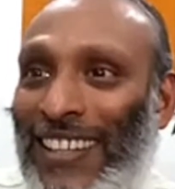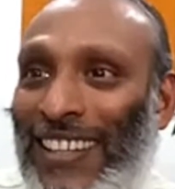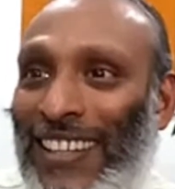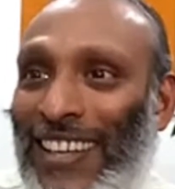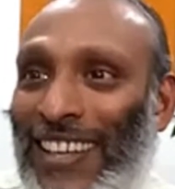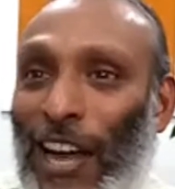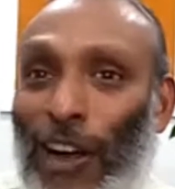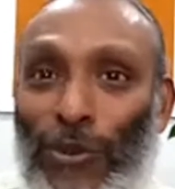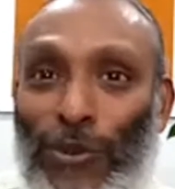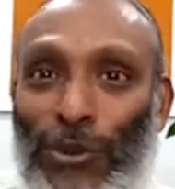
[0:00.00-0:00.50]

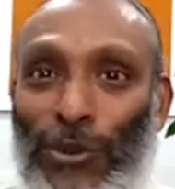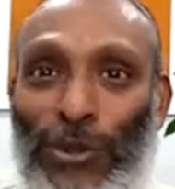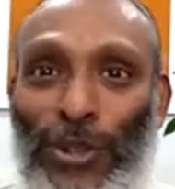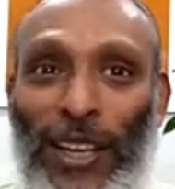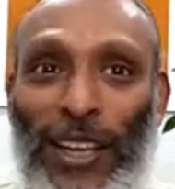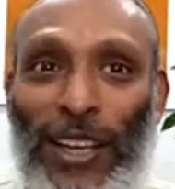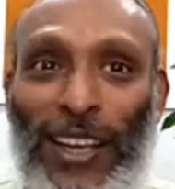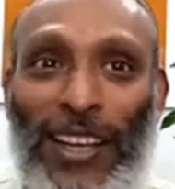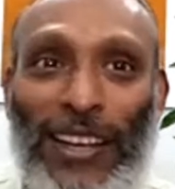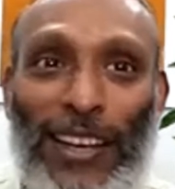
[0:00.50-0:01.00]
How do they
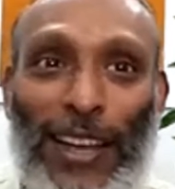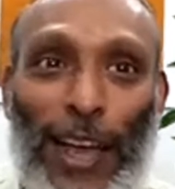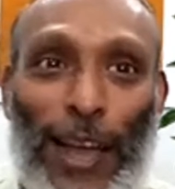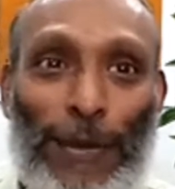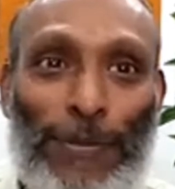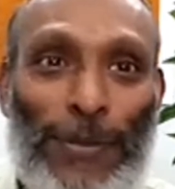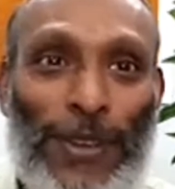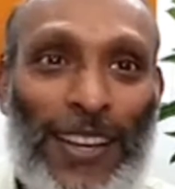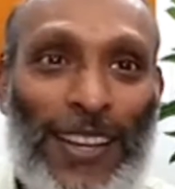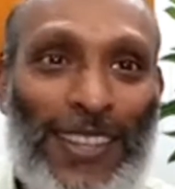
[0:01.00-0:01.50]
get
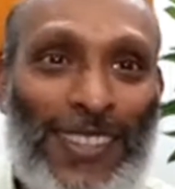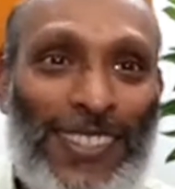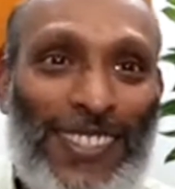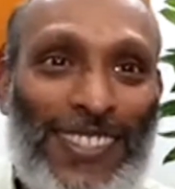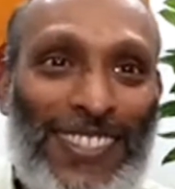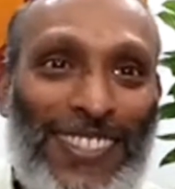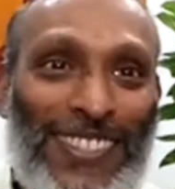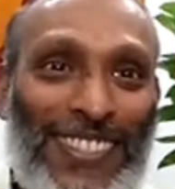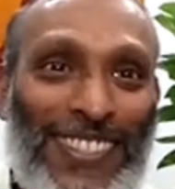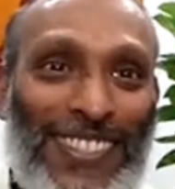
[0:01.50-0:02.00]

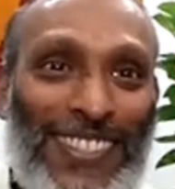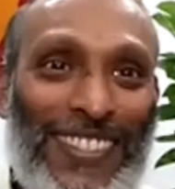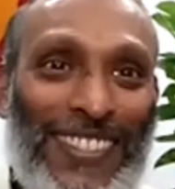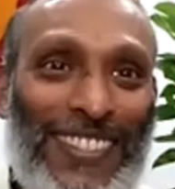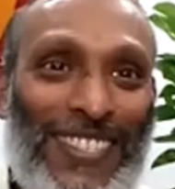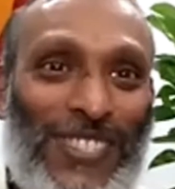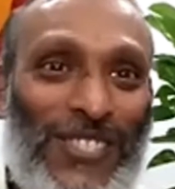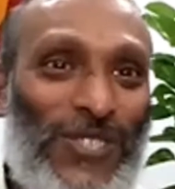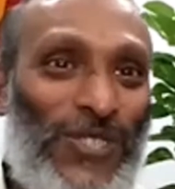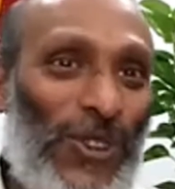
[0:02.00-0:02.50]
happiness,
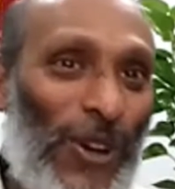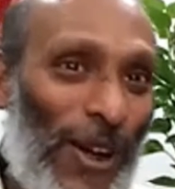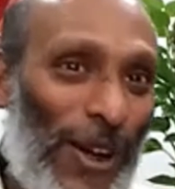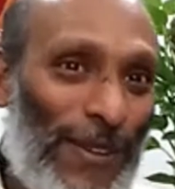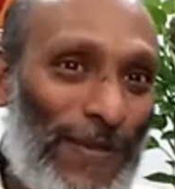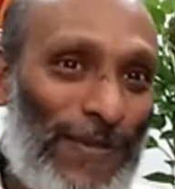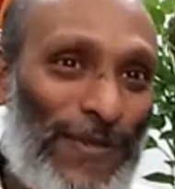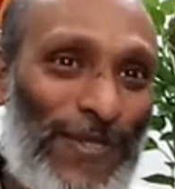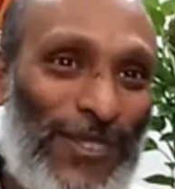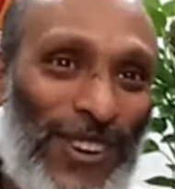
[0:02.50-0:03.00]

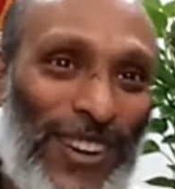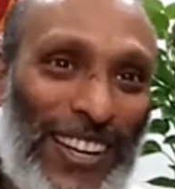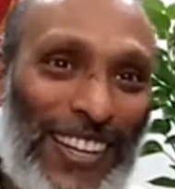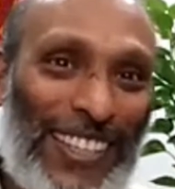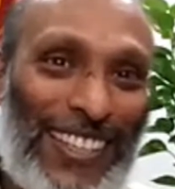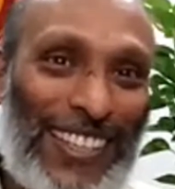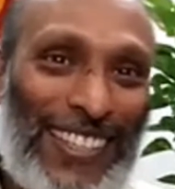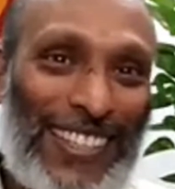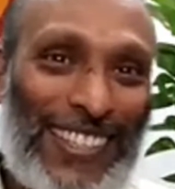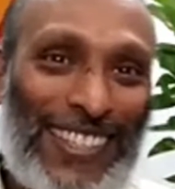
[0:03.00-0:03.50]

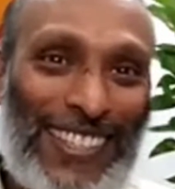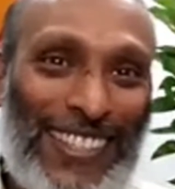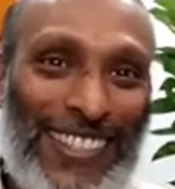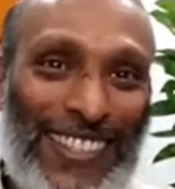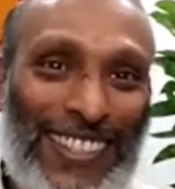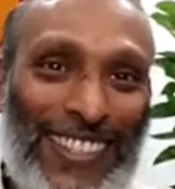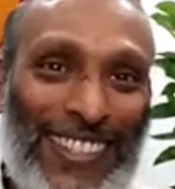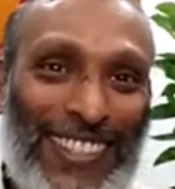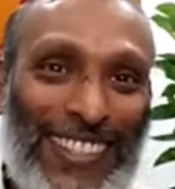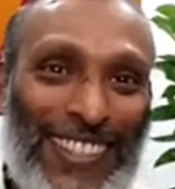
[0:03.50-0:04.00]
joyfulness?
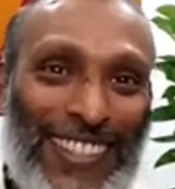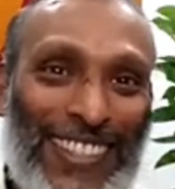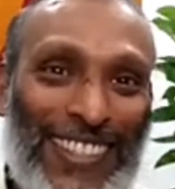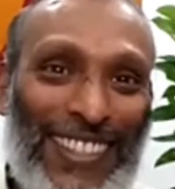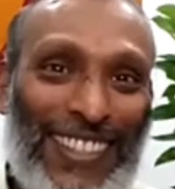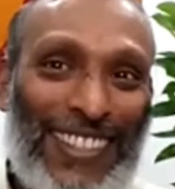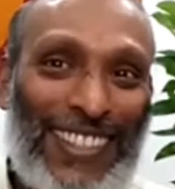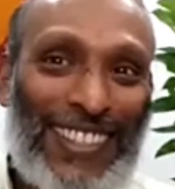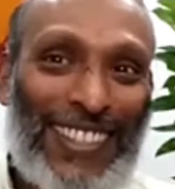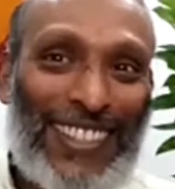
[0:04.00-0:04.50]

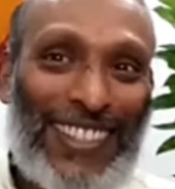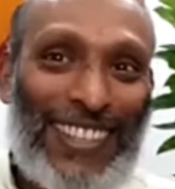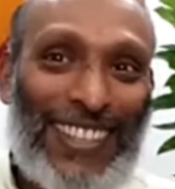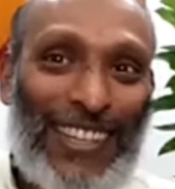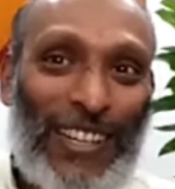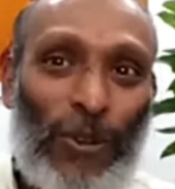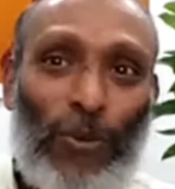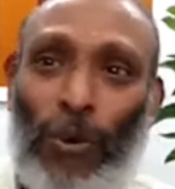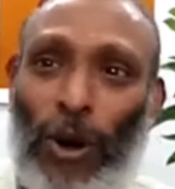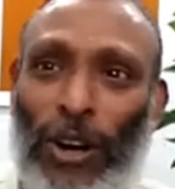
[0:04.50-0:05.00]

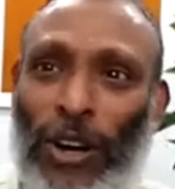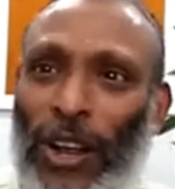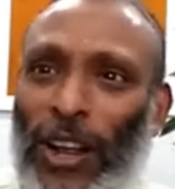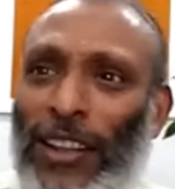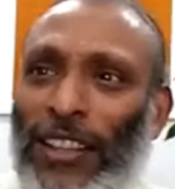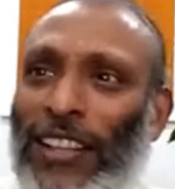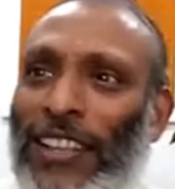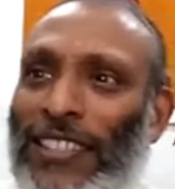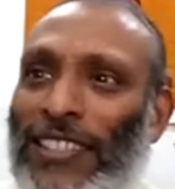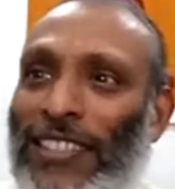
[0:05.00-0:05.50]
What are
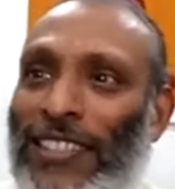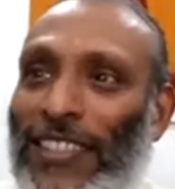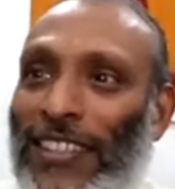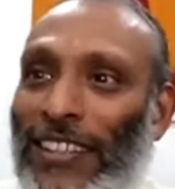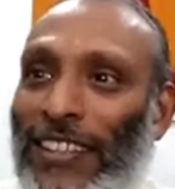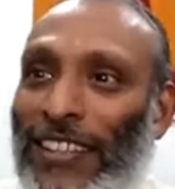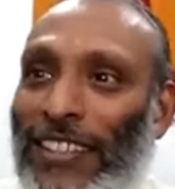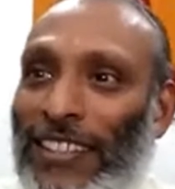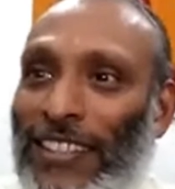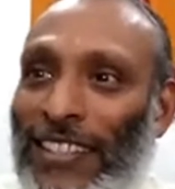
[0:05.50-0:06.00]
they
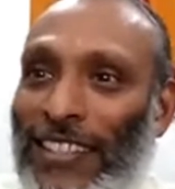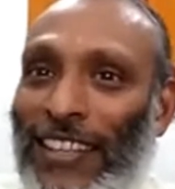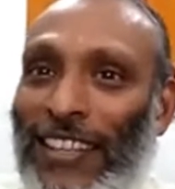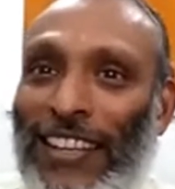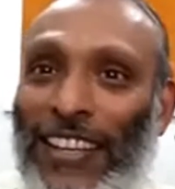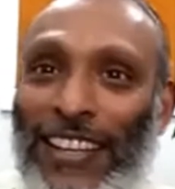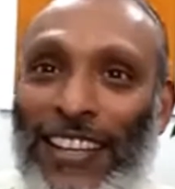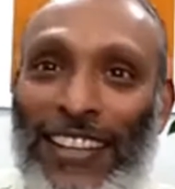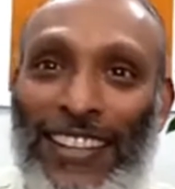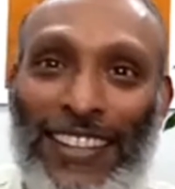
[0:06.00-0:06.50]

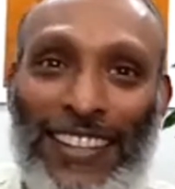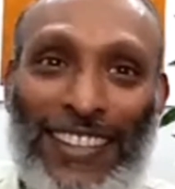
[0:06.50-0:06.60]
searching?